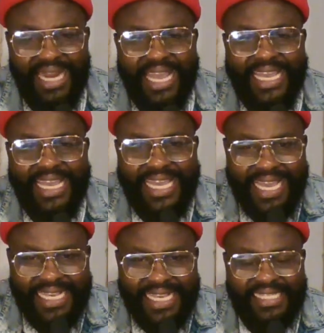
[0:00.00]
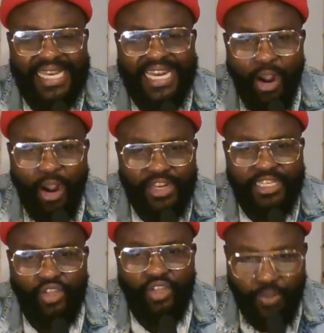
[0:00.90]
that he is the leader of
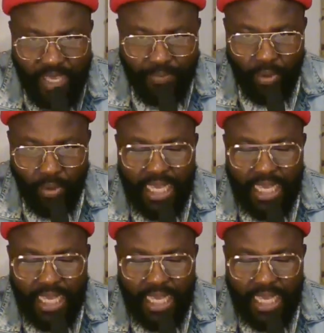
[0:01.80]
indigenous people.